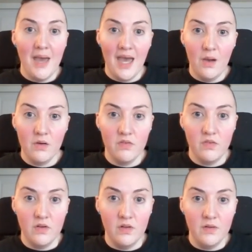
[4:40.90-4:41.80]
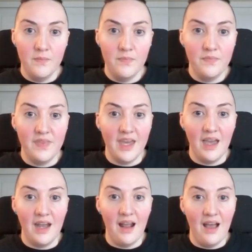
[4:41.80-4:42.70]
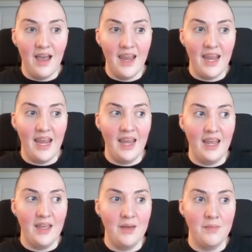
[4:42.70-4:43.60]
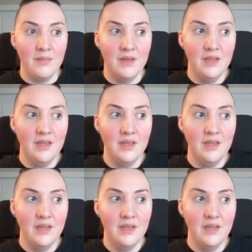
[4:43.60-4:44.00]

powerful that I am